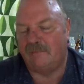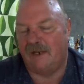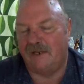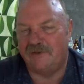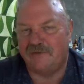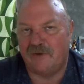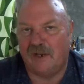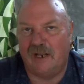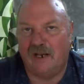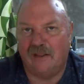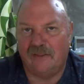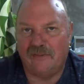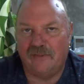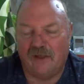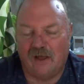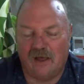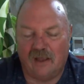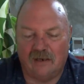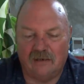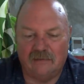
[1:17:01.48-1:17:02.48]
train of
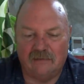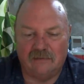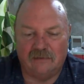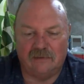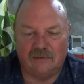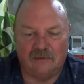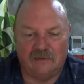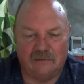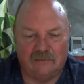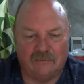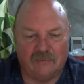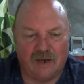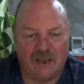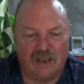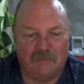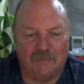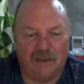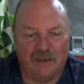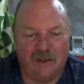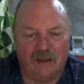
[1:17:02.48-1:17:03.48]
thought
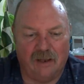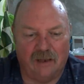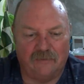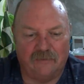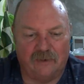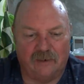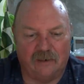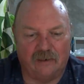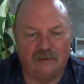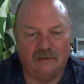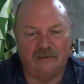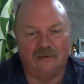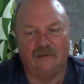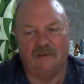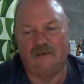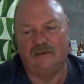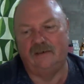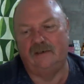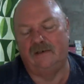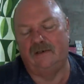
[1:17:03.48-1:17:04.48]
rambling on there.
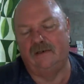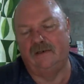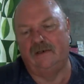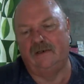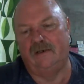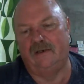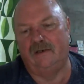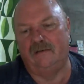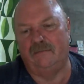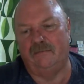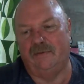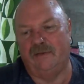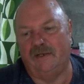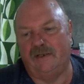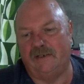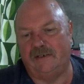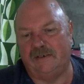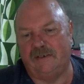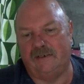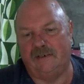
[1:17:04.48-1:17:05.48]

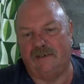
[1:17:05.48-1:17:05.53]
But